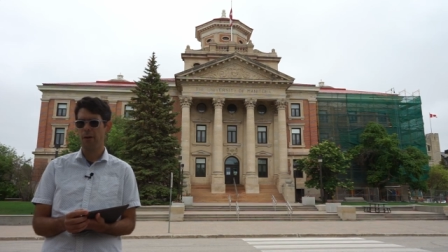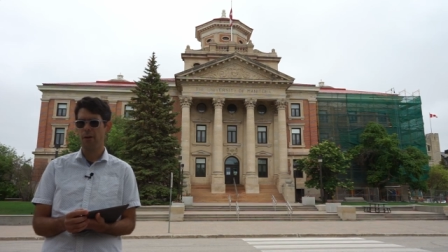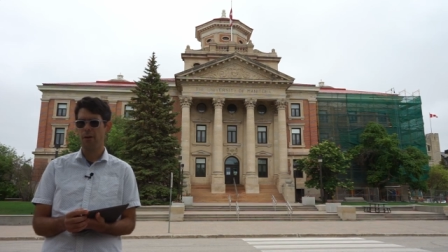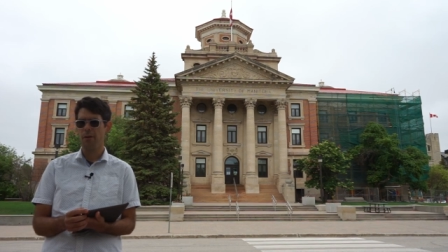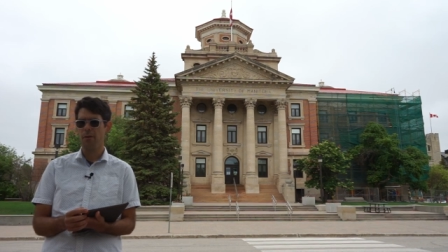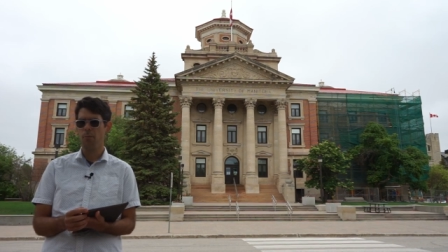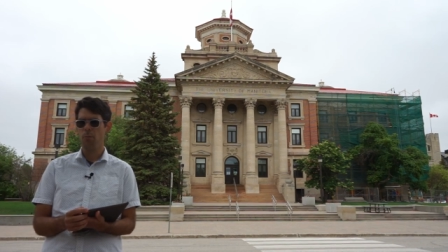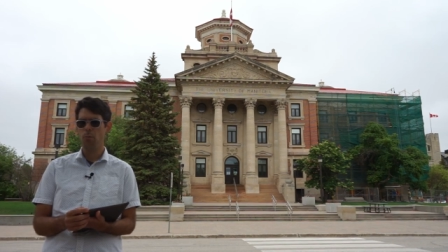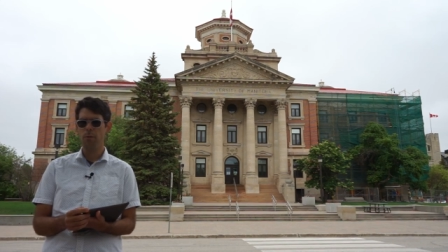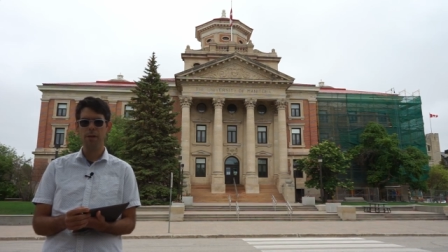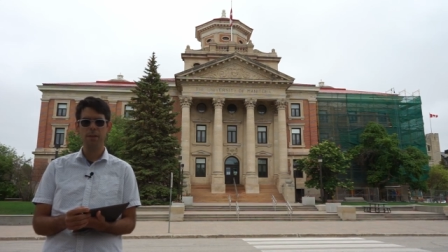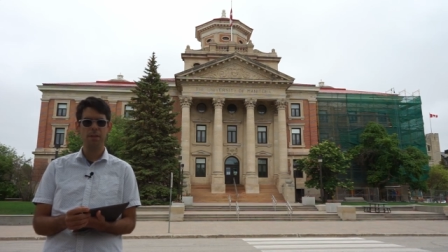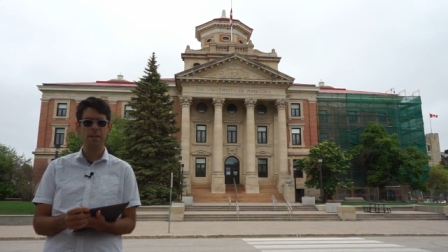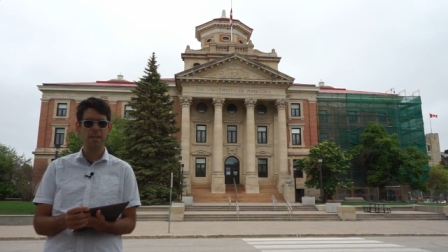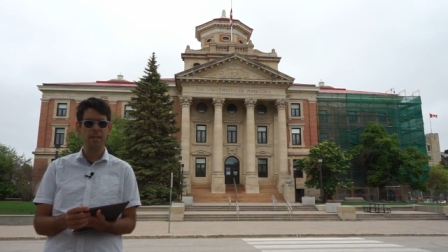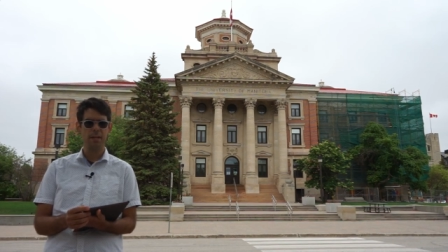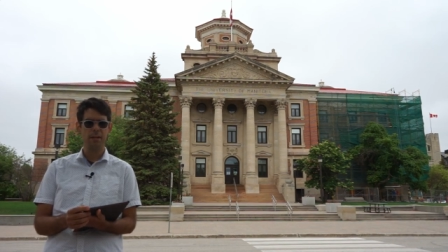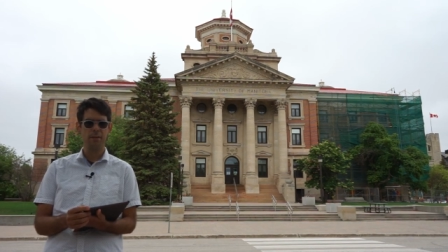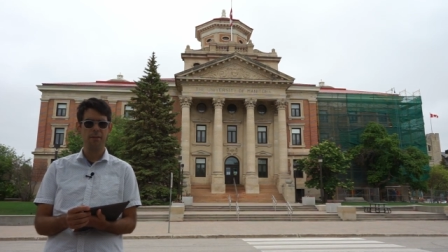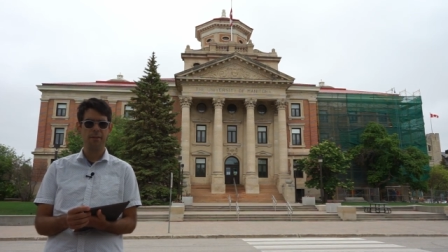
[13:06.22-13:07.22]
are
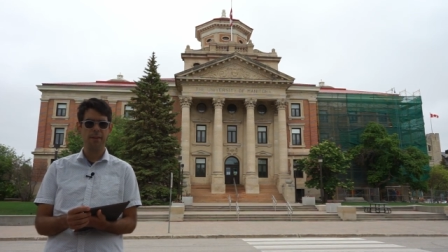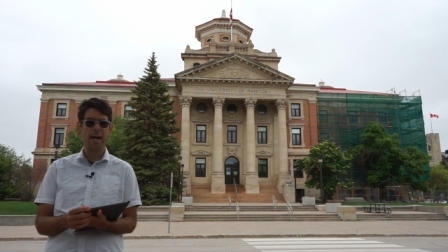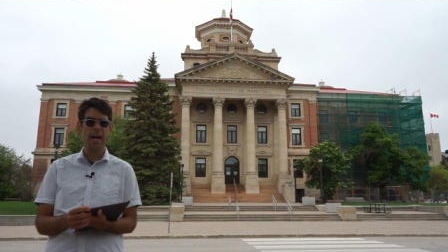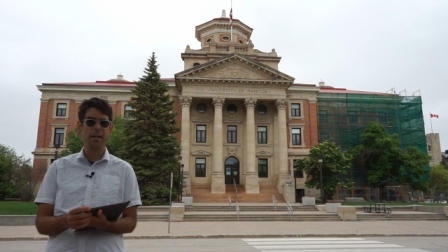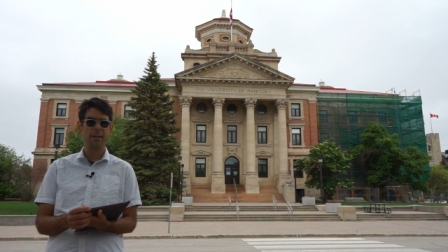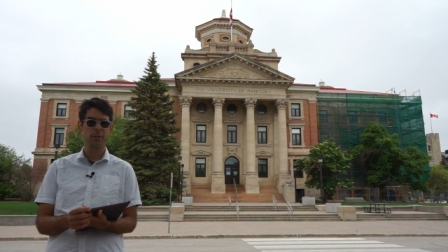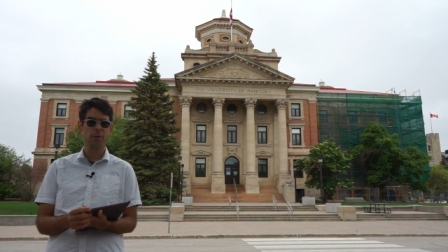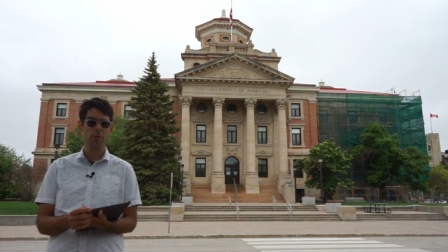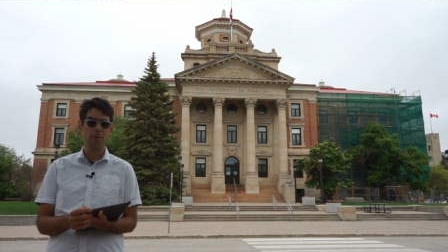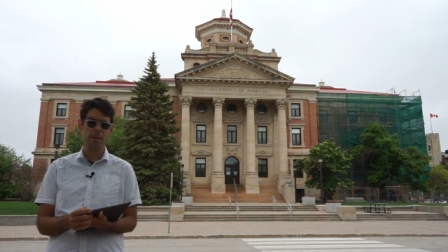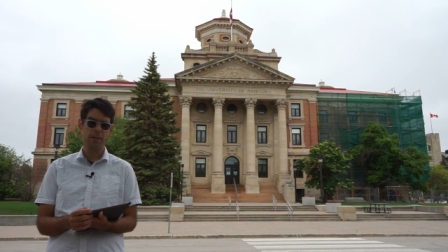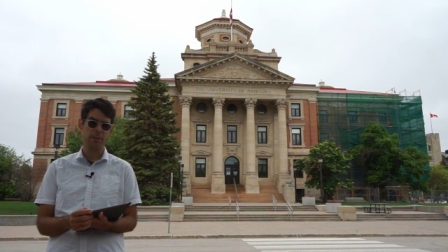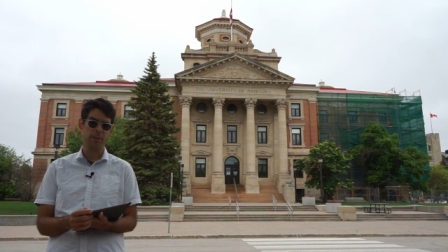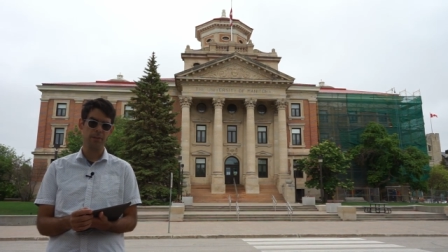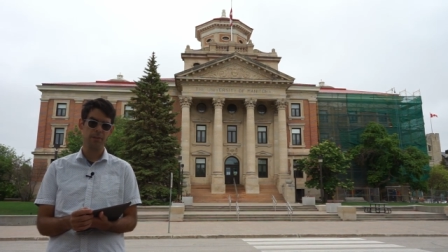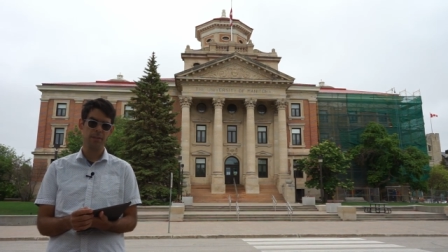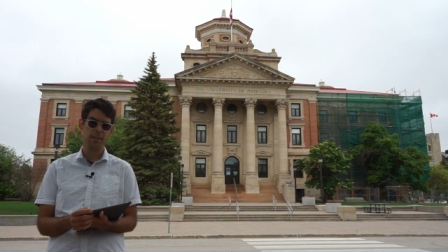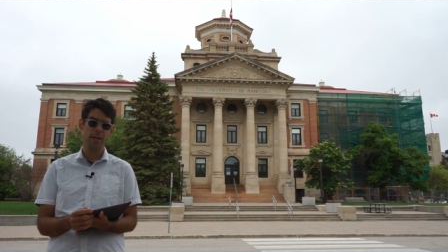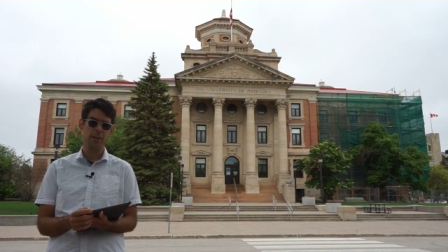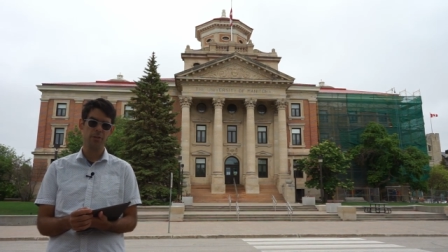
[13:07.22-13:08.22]
within that critical
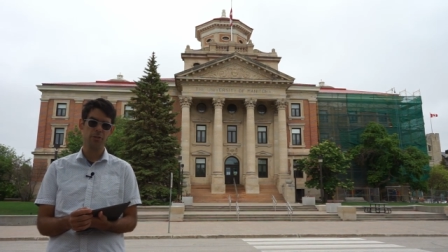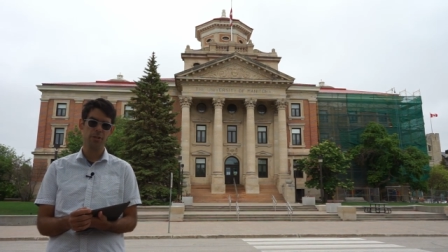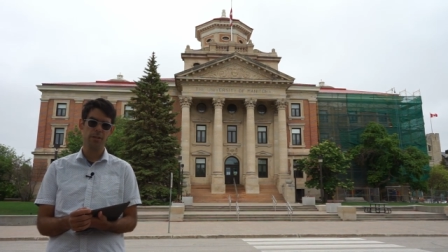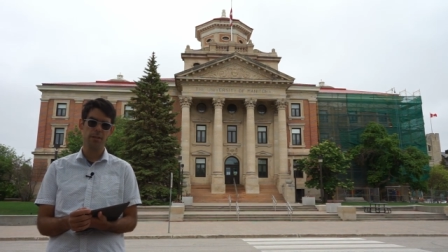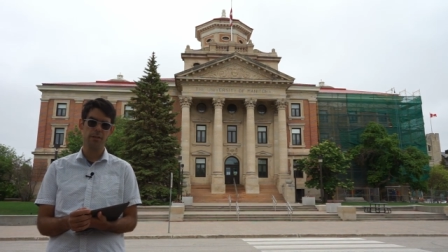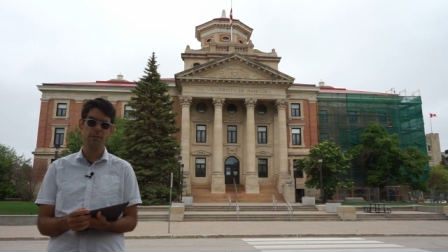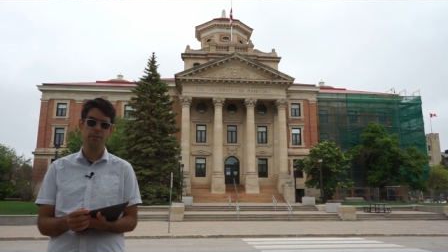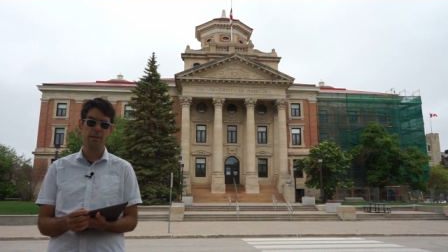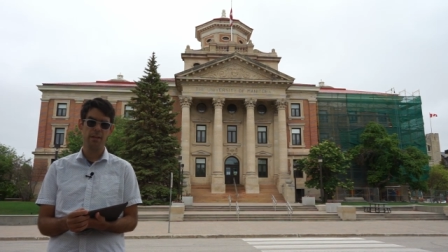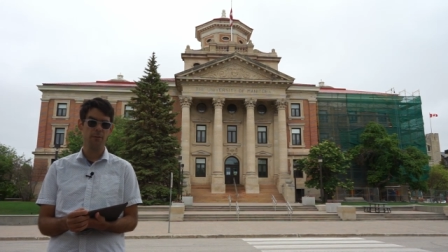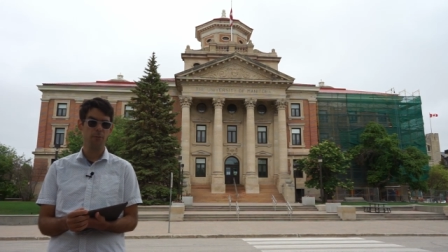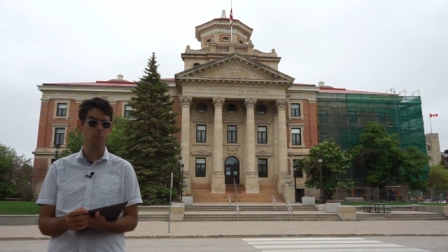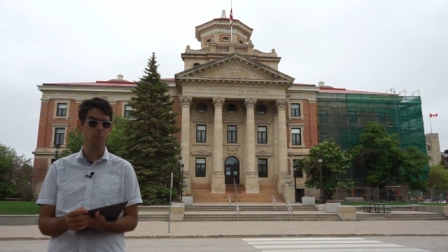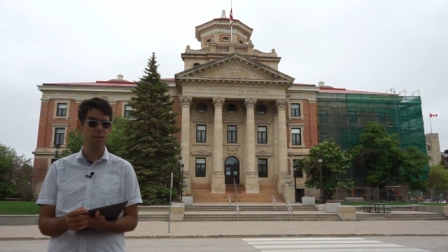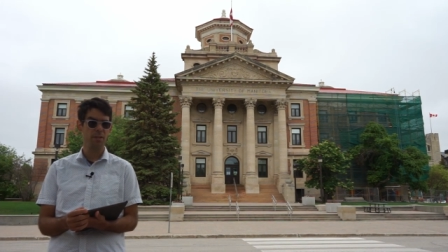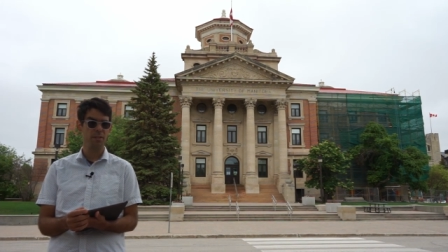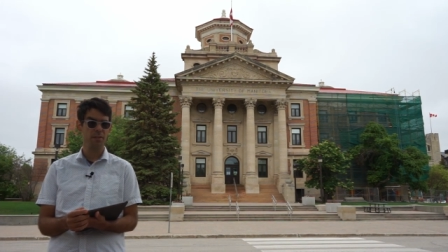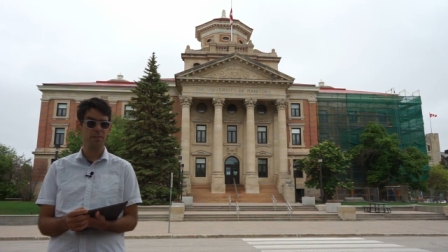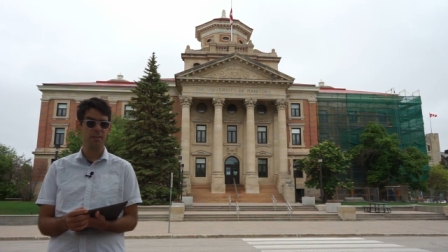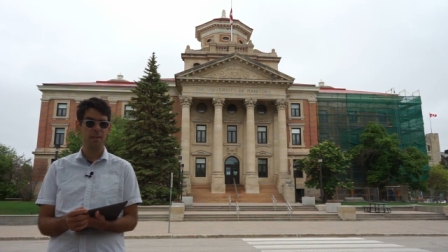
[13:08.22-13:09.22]
section if
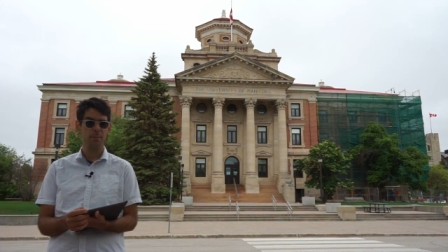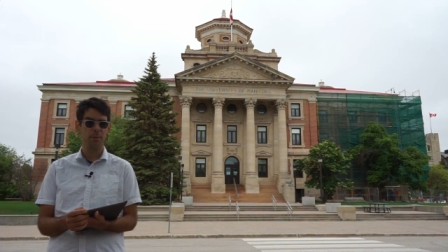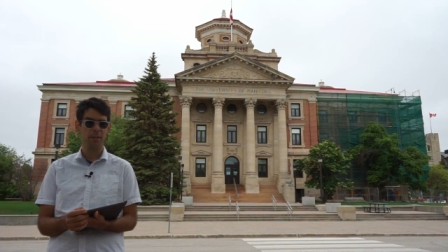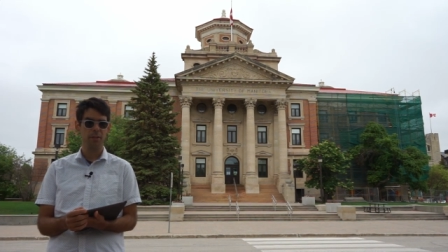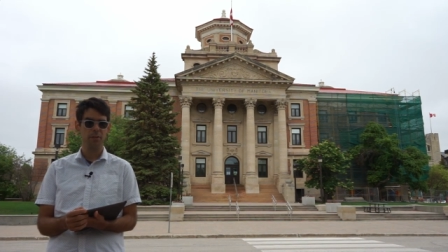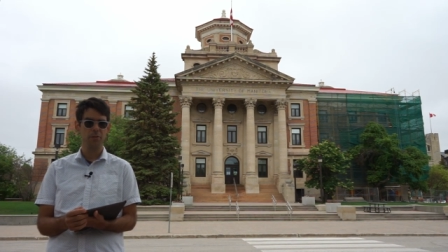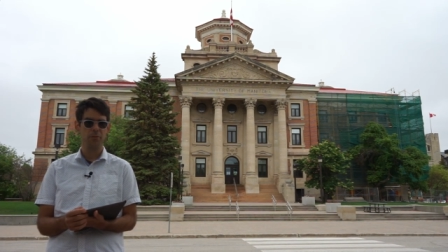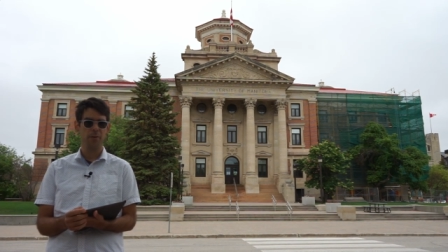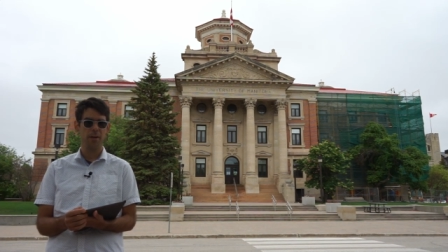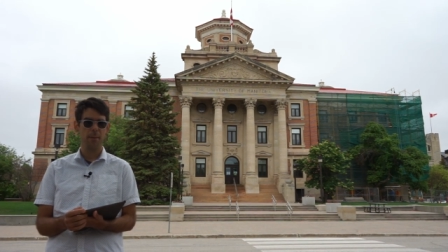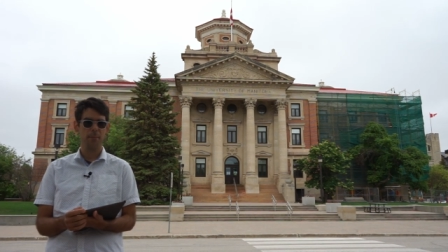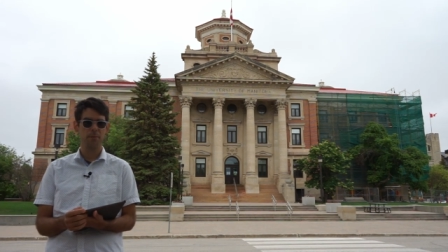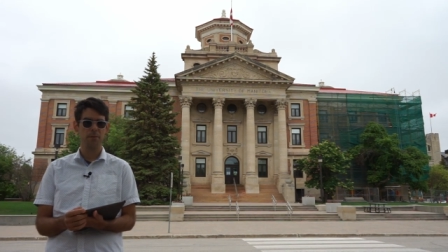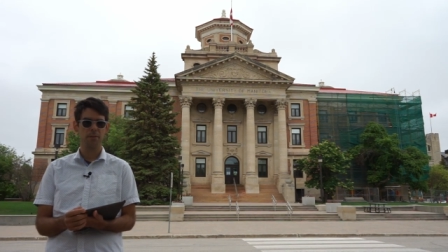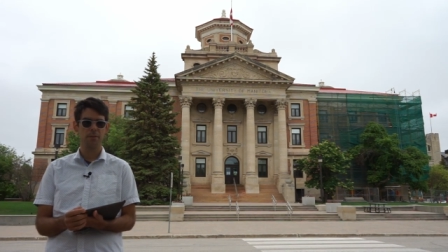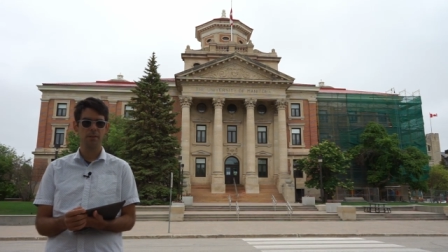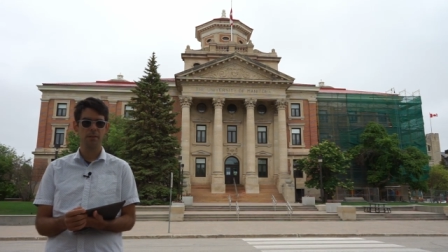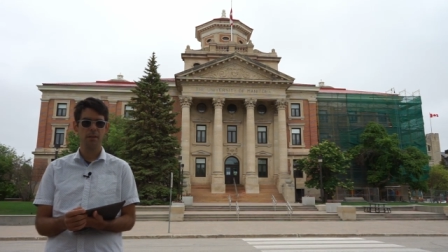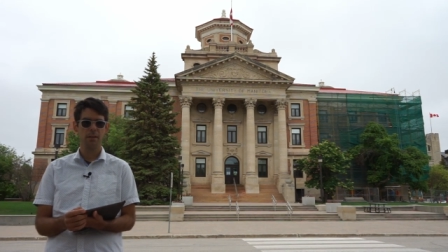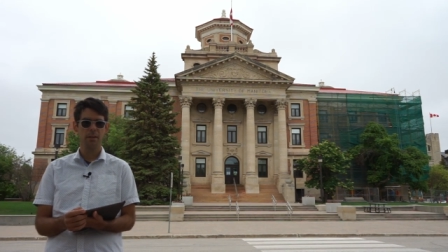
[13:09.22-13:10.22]
we disable
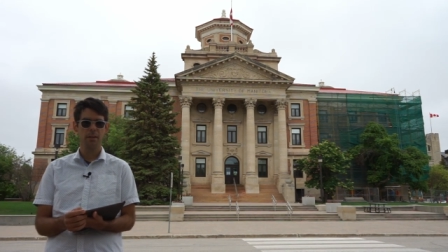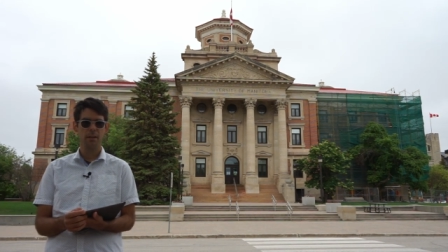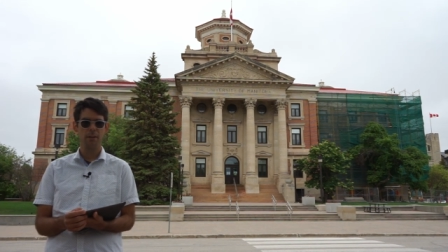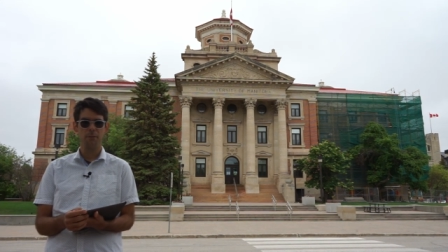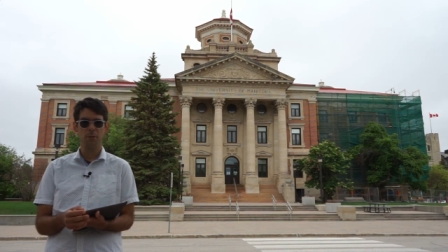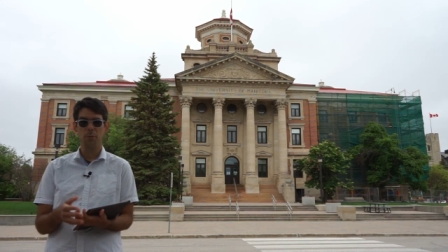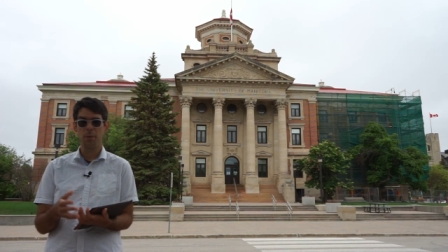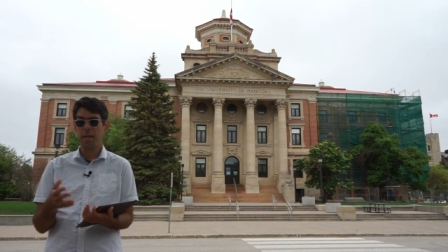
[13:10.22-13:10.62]
interrupts. If you